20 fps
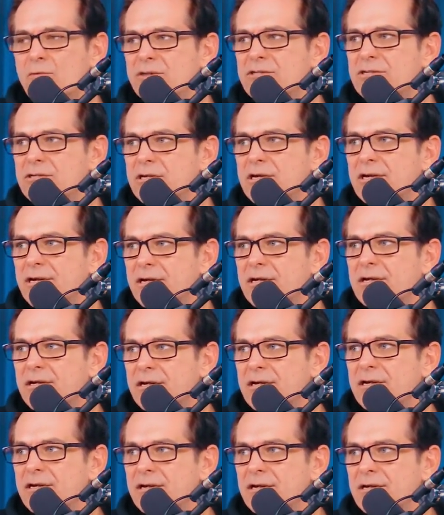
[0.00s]
68 and 72.
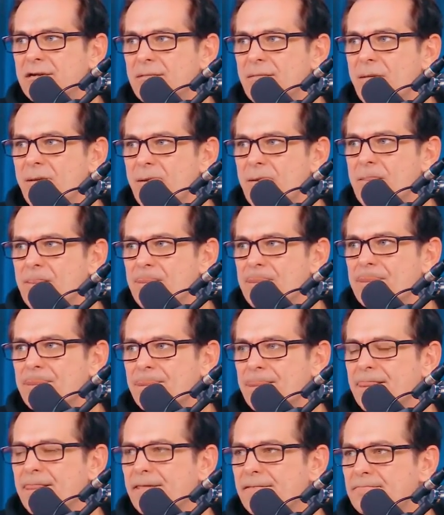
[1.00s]
I'm pretty sure Fox
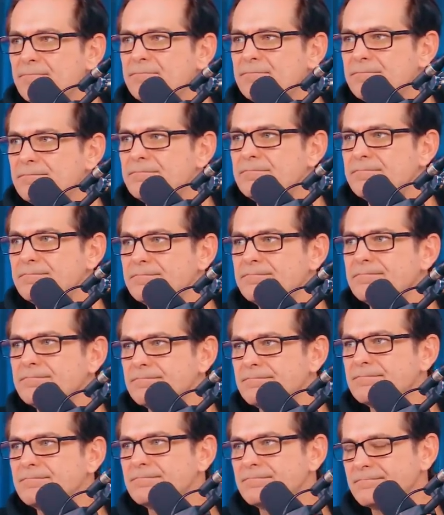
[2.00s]
News is 72.
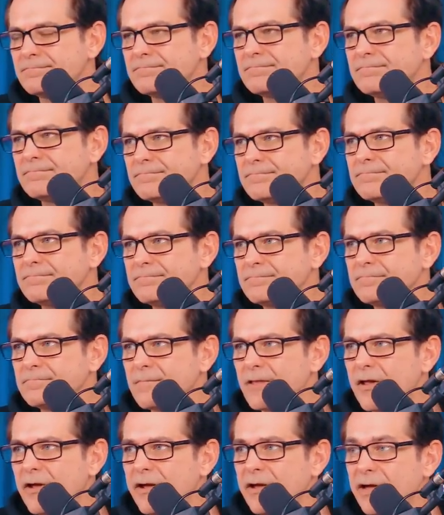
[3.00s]
CNN might be a little
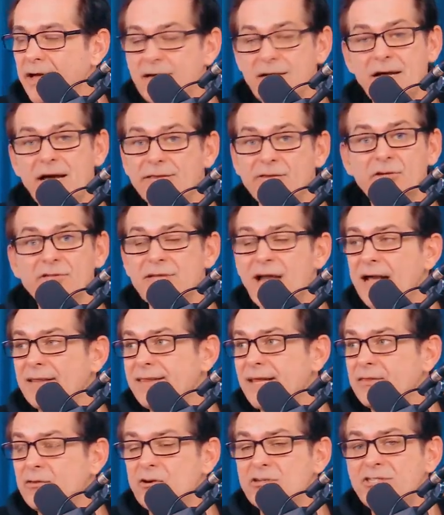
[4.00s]
lower, but and that's not
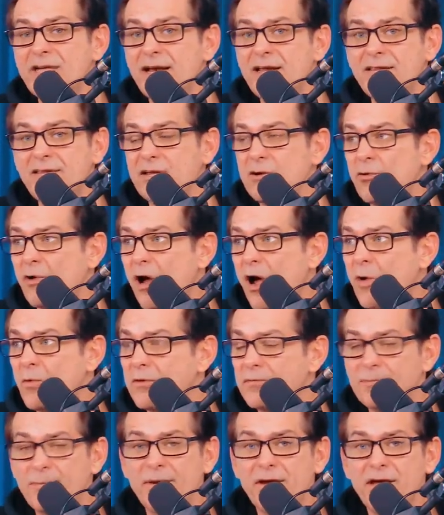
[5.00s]
that there's anything wrong
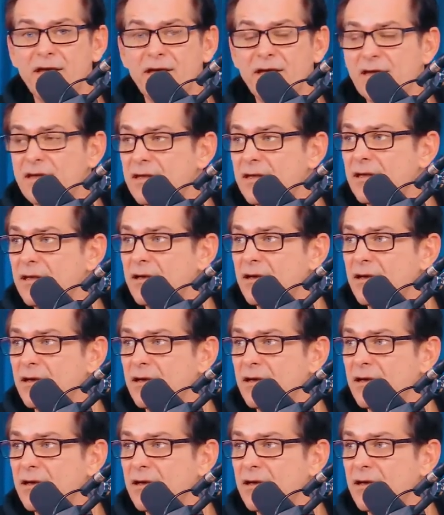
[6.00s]
with being